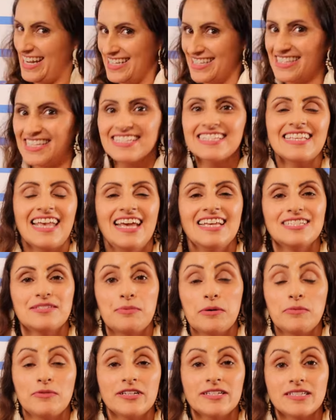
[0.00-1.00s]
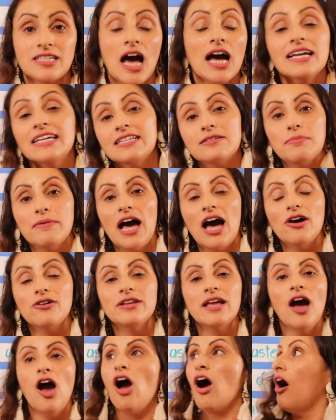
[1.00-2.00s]
And in this case, we were talking about
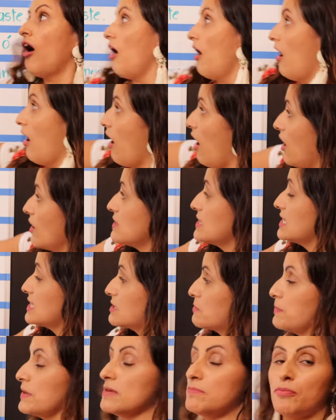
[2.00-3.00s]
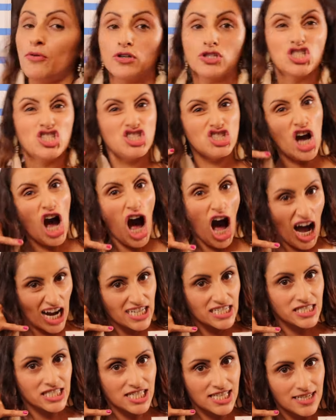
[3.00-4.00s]
all these people
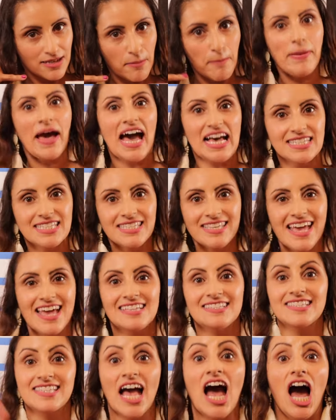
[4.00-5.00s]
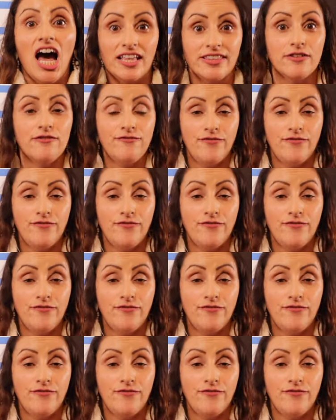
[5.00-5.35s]
talked past tense on the